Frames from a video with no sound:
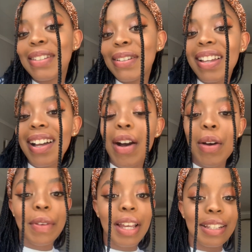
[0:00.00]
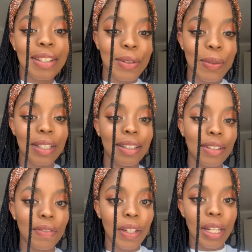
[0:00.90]
So yeah, I hope you guys enjoyed
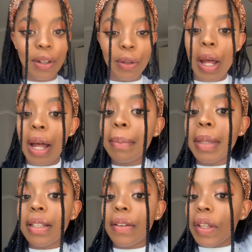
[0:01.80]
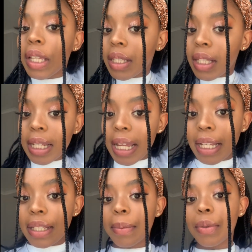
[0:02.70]
this video. Please don't forget to
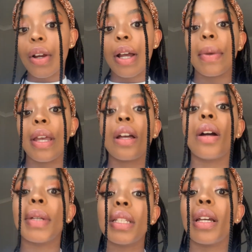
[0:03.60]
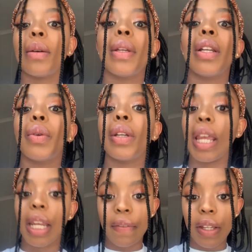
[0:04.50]
like, subscribe, and comment down below on
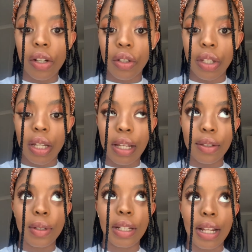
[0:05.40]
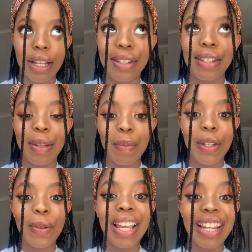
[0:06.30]
any videos you guys would like to see me
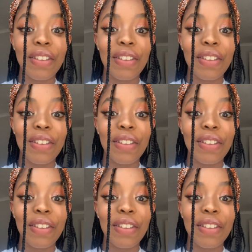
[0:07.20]
do.